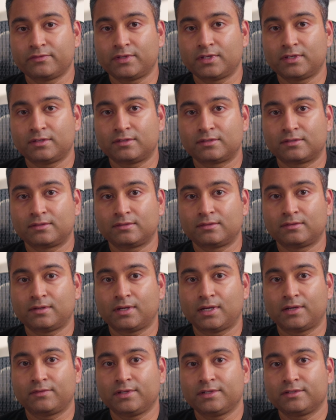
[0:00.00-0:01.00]
of this,
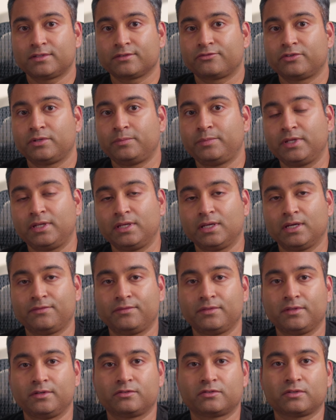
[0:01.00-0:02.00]
I've linked a free
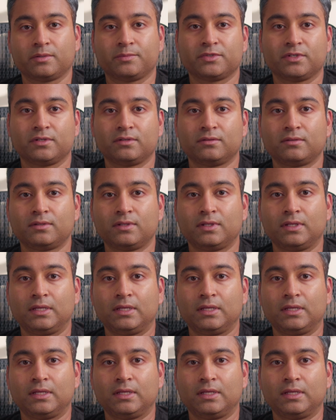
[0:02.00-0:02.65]
PDF in the description.